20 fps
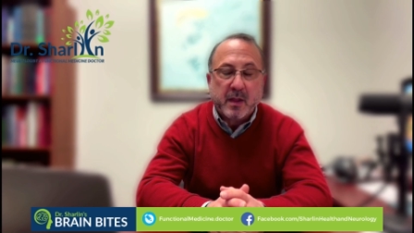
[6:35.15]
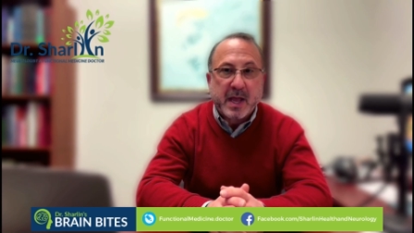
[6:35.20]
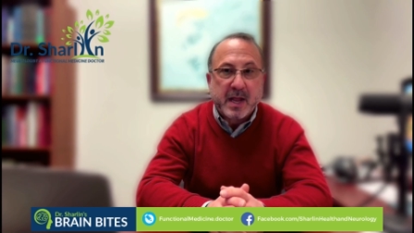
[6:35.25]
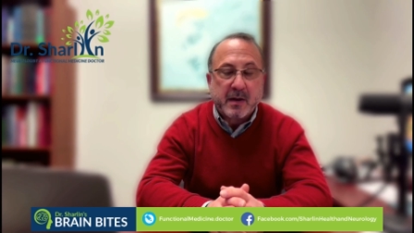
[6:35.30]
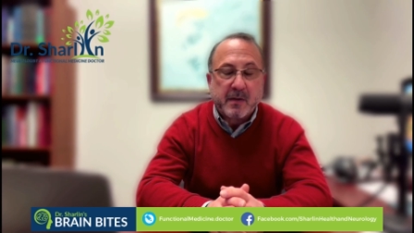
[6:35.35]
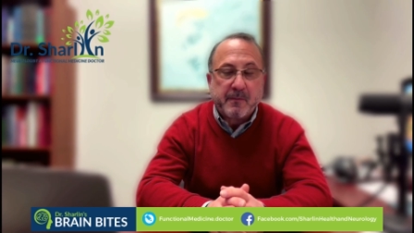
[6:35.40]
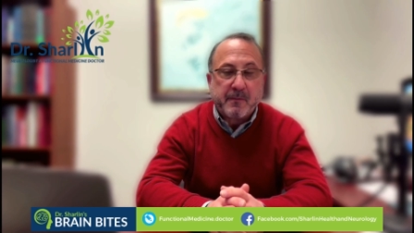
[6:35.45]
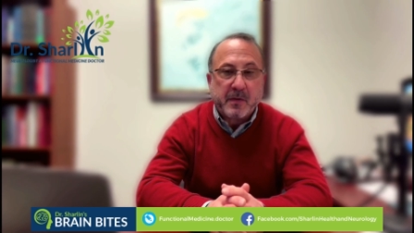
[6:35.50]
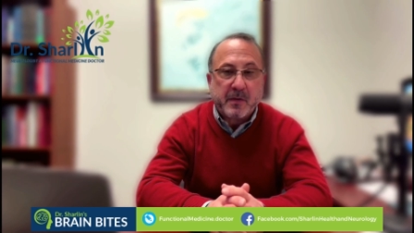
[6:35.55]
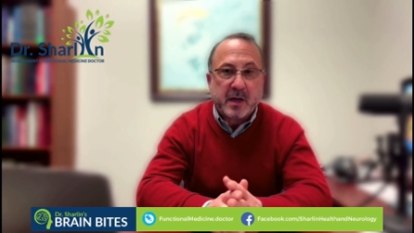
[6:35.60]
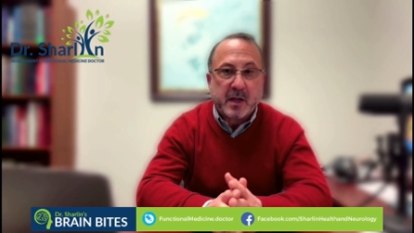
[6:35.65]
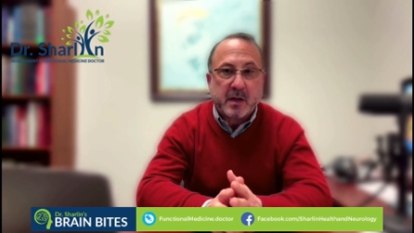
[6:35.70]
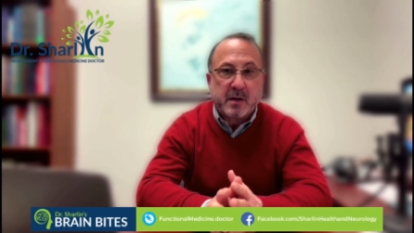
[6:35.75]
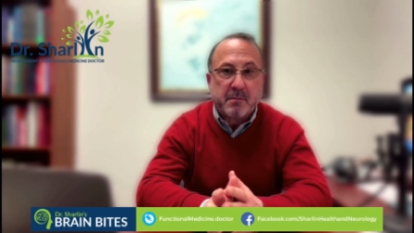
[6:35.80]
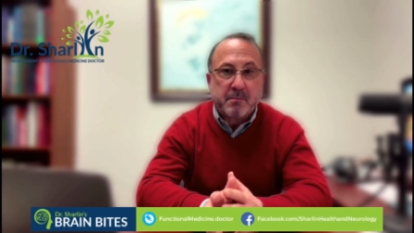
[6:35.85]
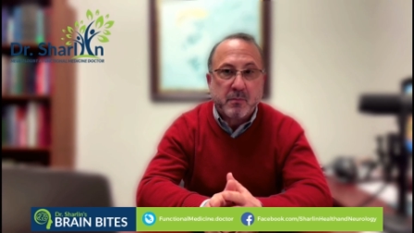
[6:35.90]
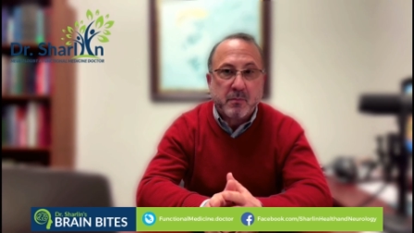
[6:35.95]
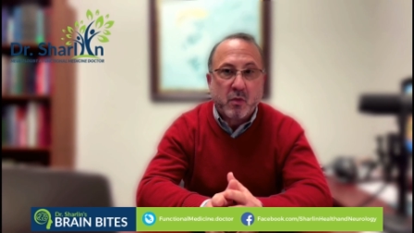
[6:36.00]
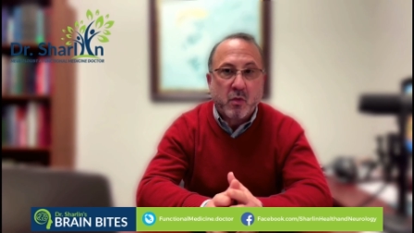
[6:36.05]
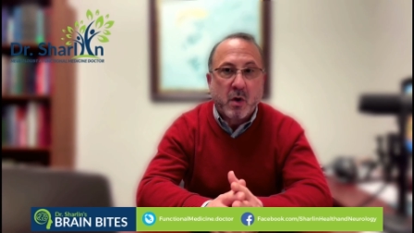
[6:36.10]

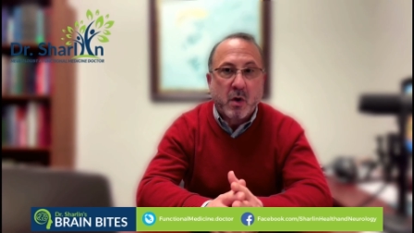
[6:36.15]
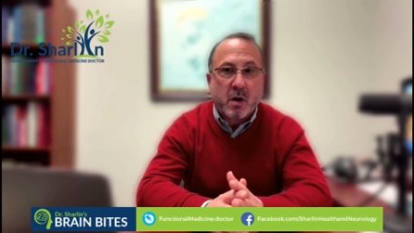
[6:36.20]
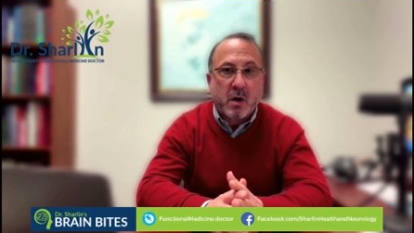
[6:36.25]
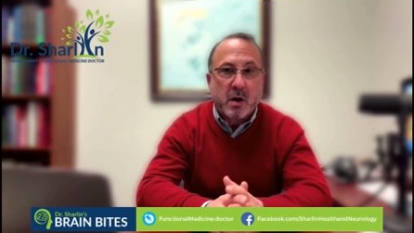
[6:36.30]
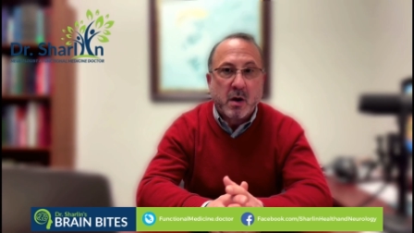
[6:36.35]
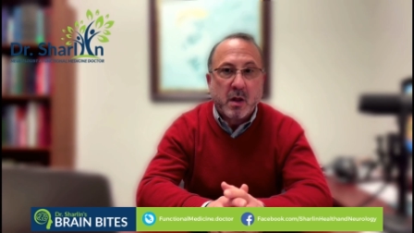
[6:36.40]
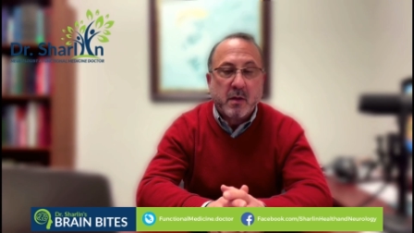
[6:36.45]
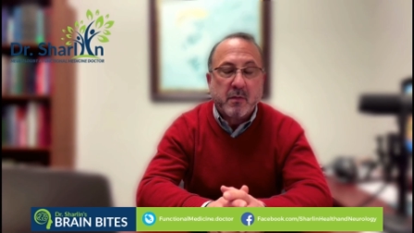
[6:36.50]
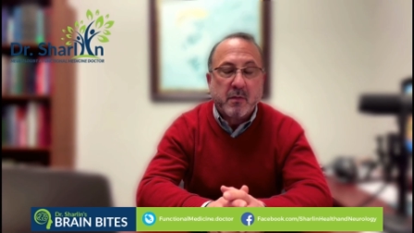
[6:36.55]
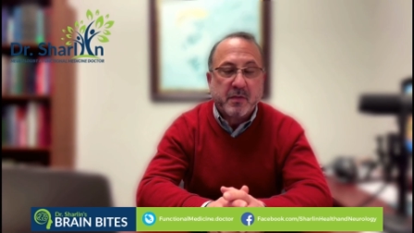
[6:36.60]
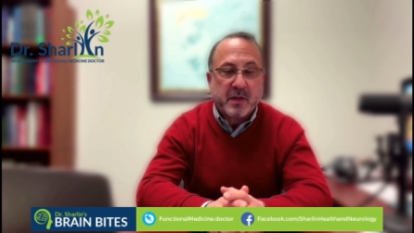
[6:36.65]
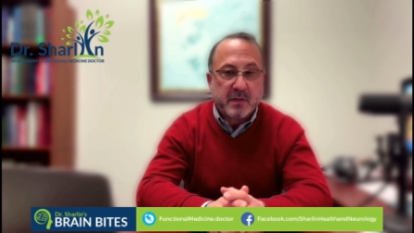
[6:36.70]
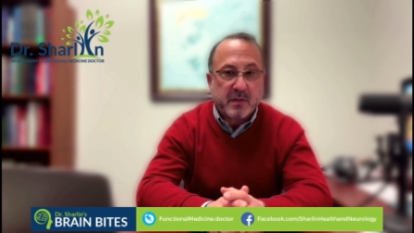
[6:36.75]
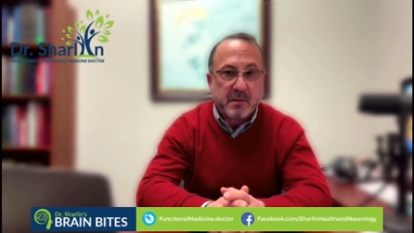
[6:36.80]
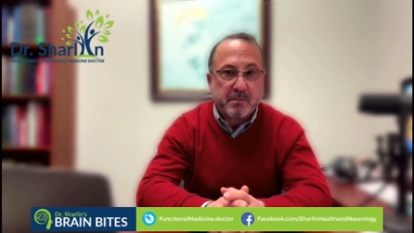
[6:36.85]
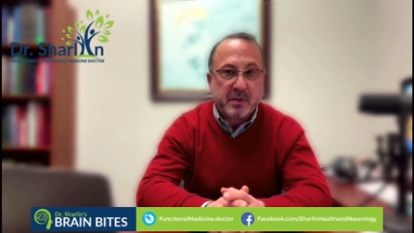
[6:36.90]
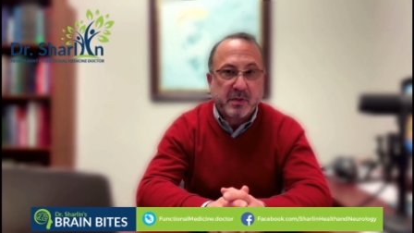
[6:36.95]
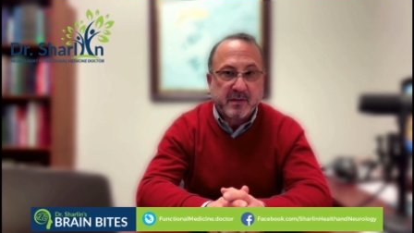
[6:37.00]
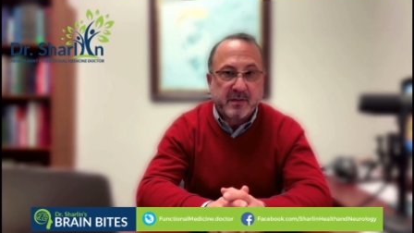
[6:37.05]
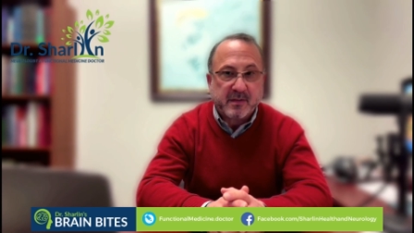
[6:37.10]
benefited more
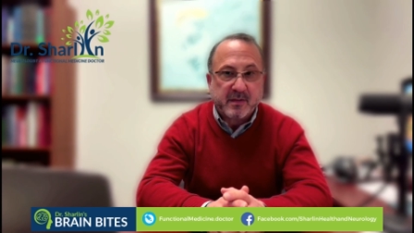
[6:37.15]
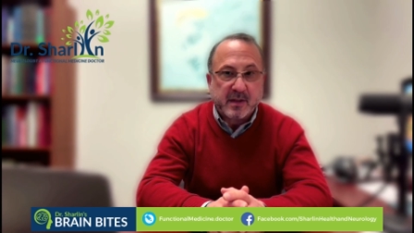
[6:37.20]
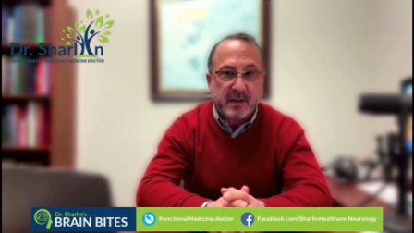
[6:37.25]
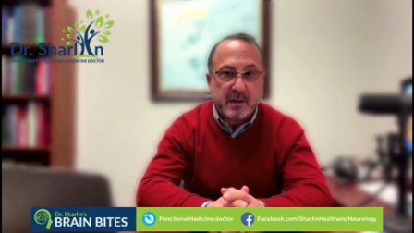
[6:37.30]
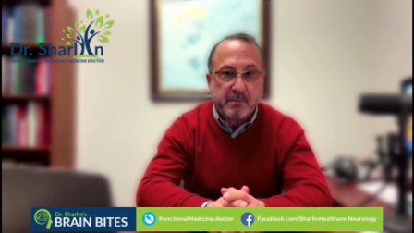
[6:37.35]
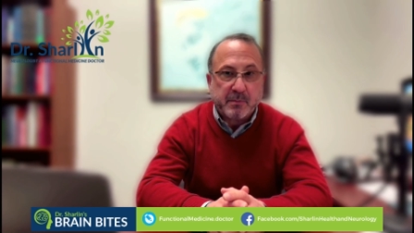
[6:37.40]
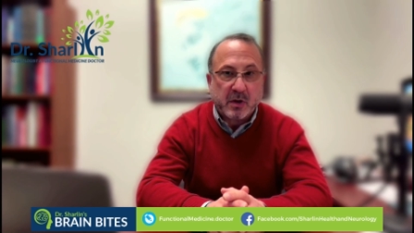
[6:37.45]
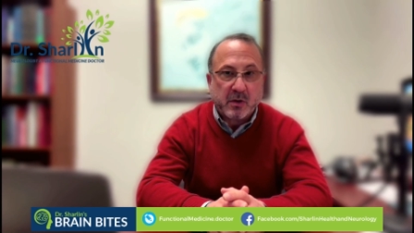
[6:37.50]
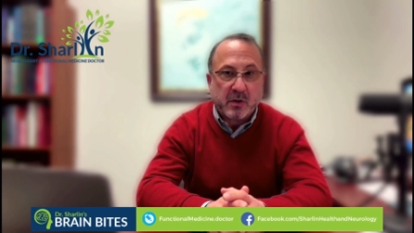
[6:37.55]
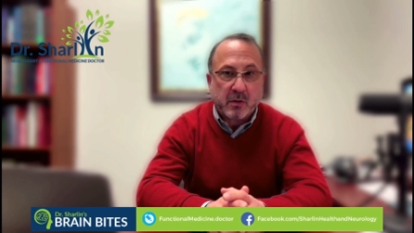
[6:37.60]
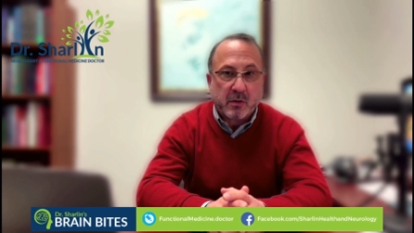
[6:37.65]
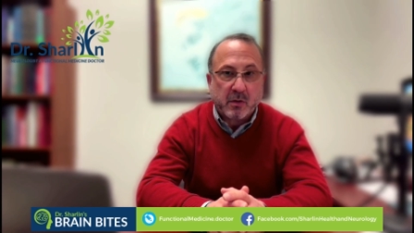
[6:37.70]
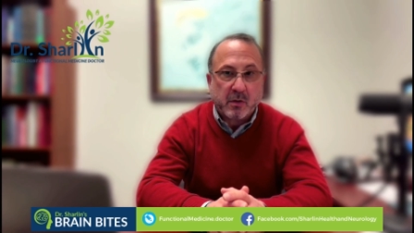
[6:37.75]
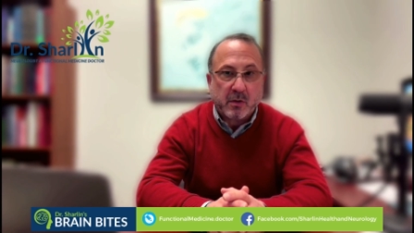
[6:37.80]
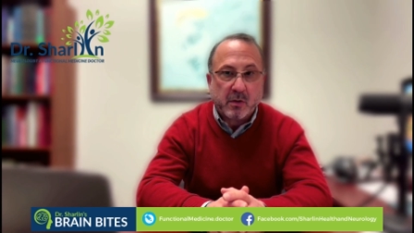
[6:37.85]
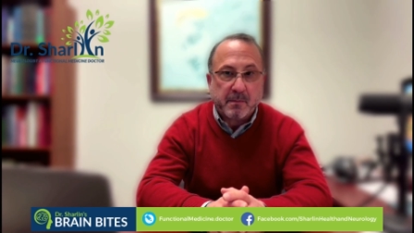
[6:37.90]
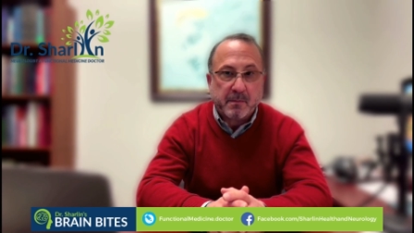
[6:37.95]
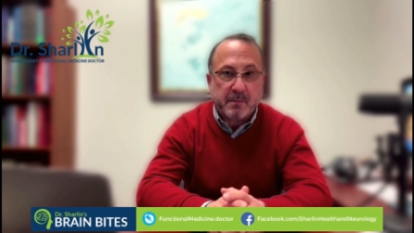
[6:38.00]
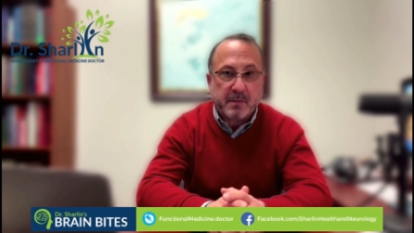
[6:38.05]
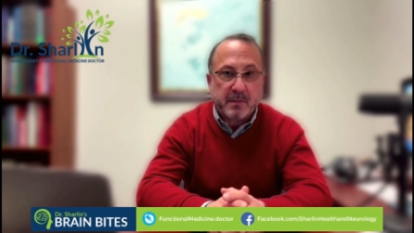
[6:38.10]
than the placebo
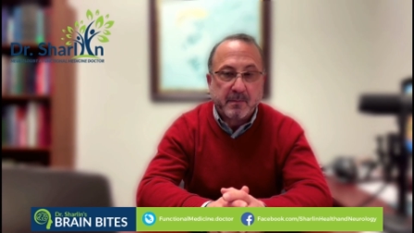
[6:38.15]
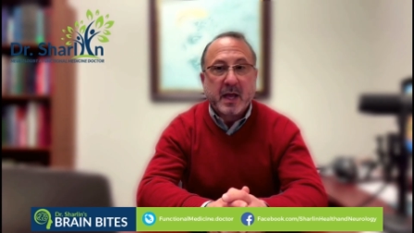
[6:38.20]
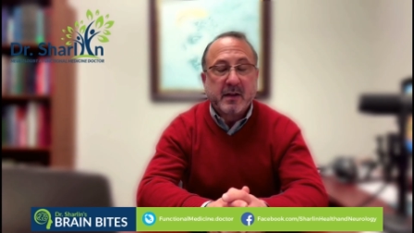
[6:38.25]
group.